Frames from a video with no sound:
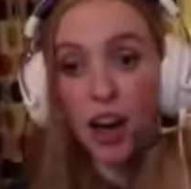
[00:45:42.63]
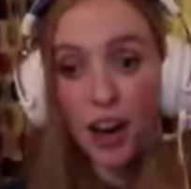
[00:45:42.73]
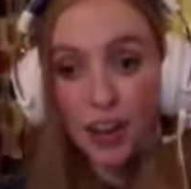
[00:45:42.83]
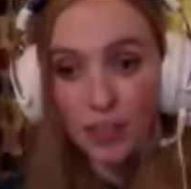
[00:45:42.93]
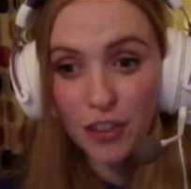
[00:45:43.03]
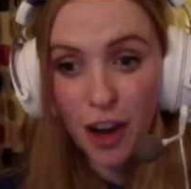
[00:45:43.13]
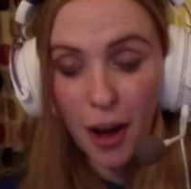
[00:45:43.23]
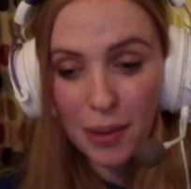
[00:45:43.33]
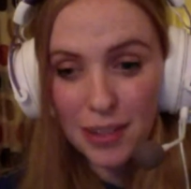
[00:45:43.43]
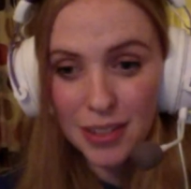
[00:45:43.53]
of
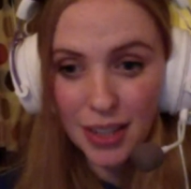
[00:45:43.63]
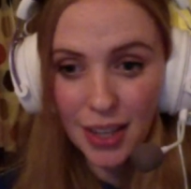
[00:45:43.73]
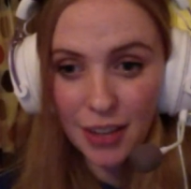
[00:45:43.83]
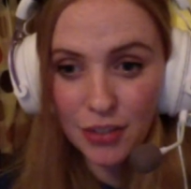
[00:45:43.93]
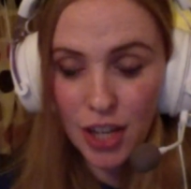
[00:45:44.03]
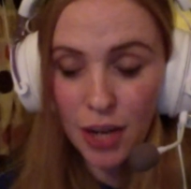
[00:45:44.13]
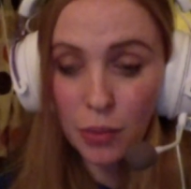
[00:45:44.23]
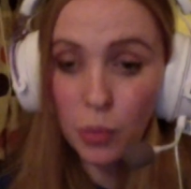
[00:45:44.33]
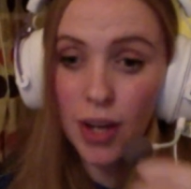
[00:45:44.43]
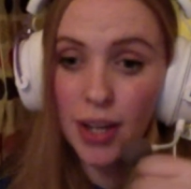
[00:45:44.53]
comment in the live chat.
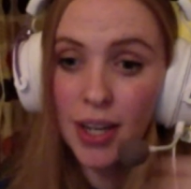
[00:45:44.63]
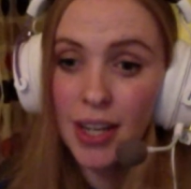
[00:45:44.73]
One,